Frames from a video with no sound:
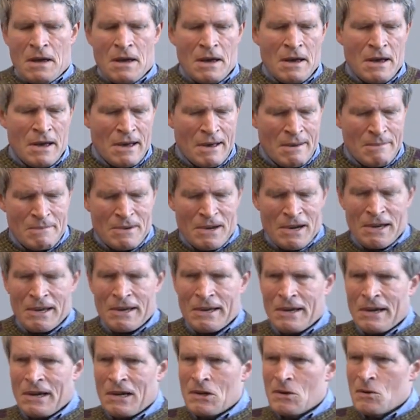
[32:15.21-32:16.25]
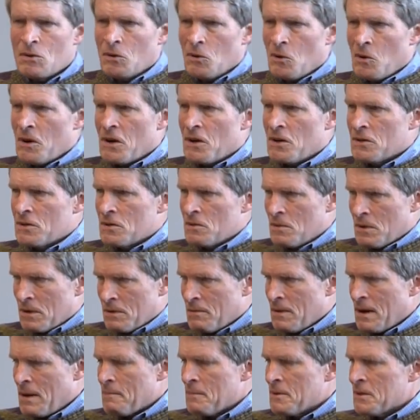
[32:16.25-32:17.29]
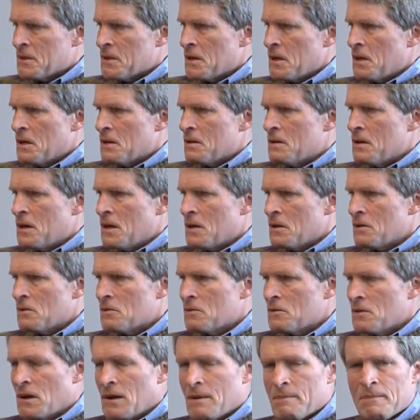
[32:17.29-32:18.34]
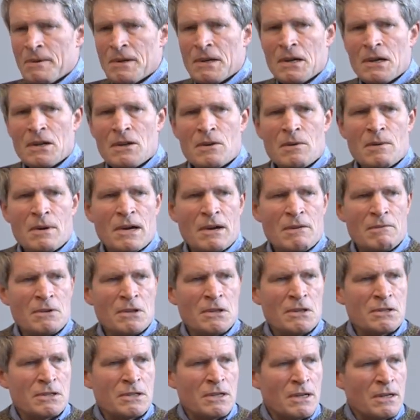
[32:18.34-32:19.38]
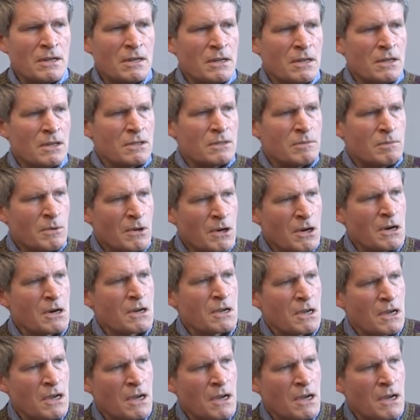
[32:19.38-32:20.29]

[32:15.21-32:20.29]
uh, but I knew lawyers who had represented Donald Trump, and I knew how real estate deals work.